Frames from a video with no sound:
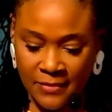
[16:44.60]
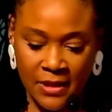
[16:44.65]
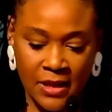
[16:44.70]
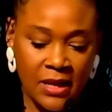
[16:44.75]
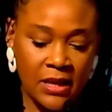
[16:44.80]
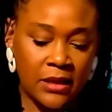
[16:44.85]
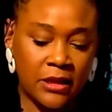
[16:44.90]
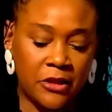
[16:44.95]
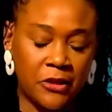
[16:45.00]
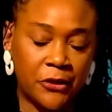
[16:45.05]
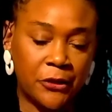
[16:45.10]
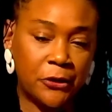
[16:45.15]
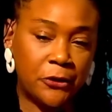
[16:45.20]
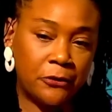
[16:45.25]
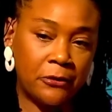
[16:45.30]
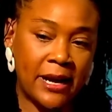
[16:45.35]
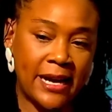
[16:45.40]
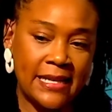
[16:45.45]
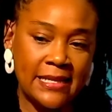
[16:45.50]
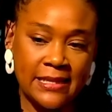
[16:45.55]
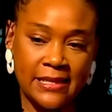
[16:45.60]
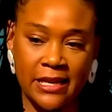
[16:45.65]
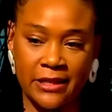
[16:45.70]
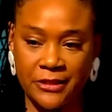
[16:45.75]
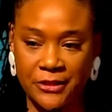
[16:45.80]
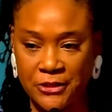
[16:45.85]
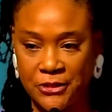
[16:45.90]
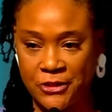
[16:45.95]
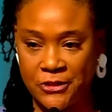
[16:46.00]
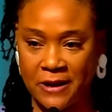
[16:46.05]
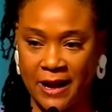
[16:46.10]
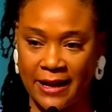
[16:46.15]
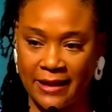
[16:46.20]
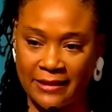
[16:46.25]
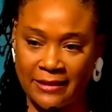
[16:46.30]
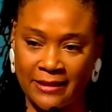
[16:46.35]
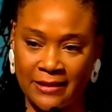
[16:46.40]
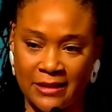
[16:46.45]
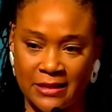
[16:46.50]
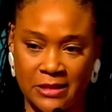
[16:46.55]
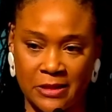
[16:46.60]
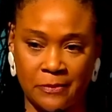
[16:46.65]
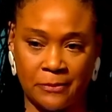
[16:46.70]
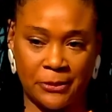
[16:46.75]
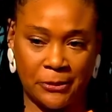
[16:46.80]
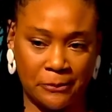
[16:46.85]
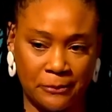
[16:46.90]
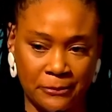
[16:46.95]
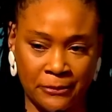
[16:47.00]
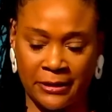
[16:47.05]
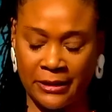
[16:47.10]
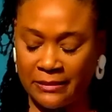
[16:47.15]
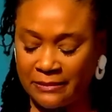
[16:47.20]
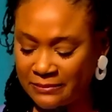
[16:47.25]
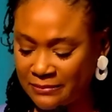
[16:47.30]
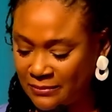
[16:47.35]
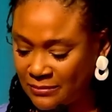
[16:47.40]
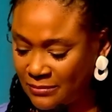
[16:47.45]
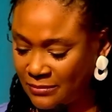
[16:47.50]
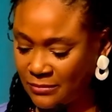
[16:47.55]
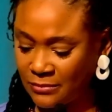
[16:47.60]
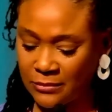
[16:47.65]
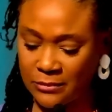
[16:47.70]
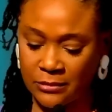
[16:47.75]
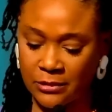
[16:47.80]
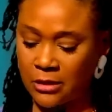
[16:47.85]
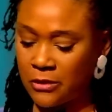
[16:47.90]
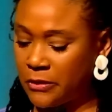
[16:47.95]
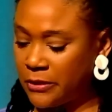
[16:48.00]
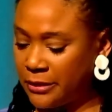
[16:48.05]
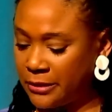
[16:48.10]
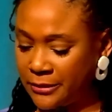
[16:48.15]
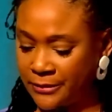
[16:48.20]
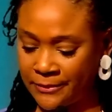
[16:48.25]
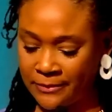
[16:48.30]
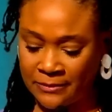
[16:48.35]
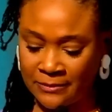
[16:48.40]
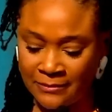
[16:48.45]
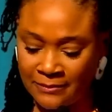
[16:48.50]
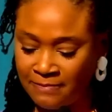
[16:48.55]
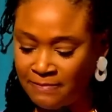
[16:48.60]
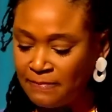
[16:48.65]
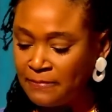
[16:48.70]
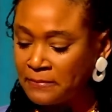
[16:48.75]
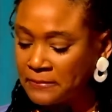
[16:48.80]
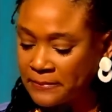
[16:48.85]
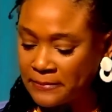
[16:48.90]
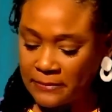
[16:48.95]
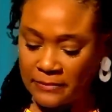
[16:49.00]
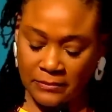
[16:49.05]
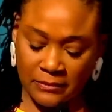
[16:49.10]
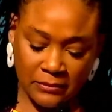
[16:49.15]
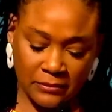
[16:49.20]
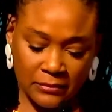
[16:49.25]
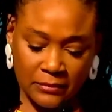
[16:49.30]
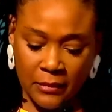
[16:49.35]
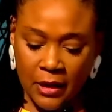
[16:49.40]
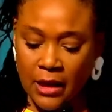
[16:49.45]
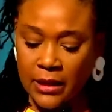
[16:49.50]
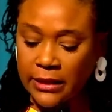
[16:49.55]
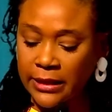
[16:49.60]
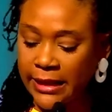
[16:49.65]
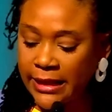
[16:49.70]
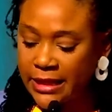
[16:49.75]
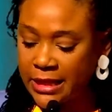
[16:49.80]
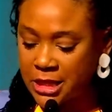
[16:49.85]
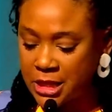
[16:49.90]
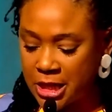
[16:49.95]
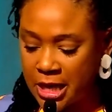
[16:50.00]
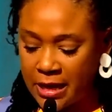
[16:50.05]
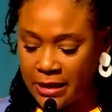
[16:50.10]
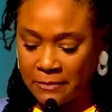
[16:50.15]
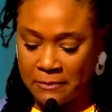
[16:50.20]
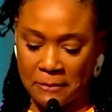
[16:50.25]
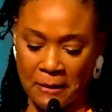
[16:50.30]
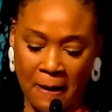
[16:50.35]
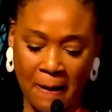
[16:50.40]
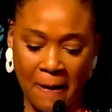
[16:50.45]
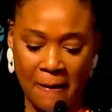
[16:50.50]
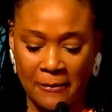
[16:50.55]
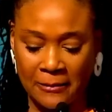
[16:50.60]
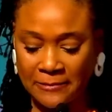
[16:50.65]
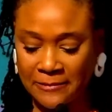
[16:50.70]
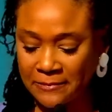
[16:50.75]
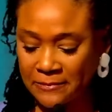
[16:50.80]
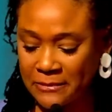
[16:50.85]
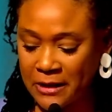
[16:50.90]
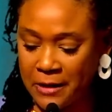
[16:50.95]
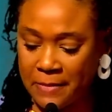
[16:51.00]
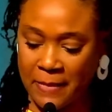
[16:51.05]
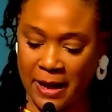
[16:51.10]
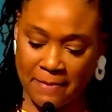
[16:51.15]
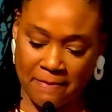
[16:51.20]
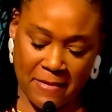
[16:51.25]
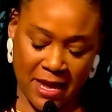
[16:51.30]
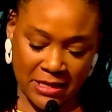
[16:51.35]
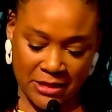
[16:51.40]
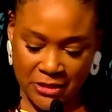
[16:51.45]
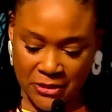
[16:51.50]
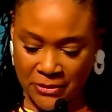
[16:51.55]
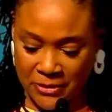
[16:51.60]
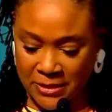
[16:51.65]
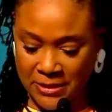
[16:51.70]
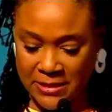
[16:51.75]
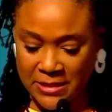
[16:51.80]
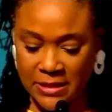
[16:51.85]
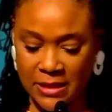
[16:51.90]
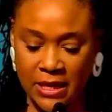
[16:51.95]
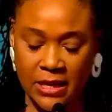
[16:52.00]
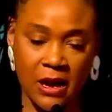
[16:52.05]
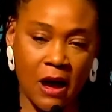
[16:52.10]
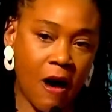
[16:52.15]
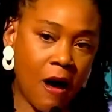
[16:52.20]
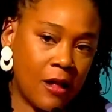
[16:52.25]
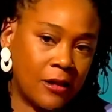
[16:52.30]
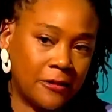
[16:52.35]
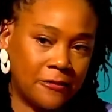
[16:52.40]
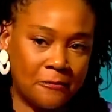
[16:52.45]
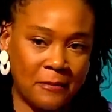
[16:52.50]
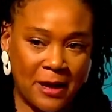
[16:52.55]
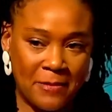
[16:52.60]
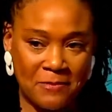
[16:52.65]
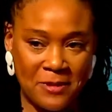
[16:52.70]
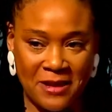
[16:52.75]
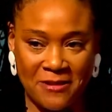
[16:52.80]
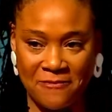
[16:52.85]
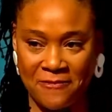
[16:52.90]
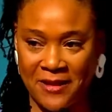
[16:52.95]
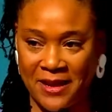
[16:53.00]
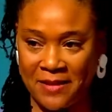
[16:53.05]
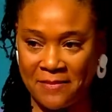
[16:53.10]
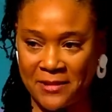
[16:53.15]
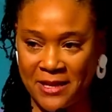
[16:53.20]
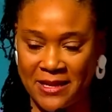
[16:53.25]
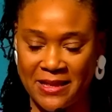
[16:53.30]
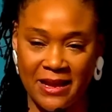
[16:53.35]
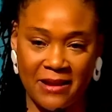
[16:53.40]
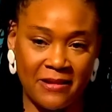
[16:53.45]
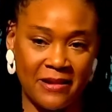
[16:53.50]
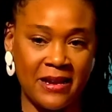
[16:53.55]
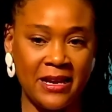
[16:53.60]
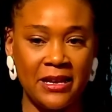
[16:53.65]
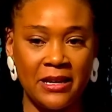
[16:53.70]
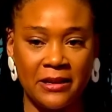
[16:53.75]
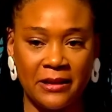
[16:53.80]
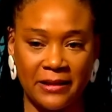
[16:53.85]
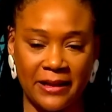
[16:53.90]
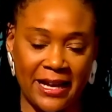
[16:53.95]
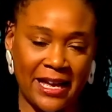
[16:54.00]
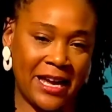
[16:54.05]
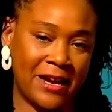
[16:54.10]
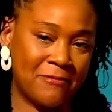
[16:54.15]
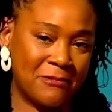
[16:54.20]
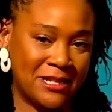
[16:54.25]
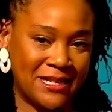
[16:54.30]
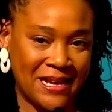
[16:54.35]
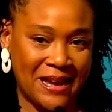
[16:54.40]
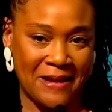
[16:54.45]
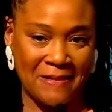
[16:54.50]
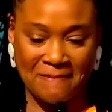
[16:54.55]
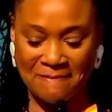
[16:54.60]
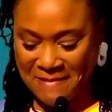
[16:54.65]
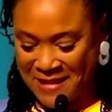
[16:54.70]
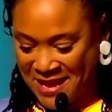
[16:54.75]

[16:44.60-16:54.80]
And your grace and your strength is a blueprint, Lord. Lena, John, Paul are my mentors and all of my Pitt family that are here, cameras up.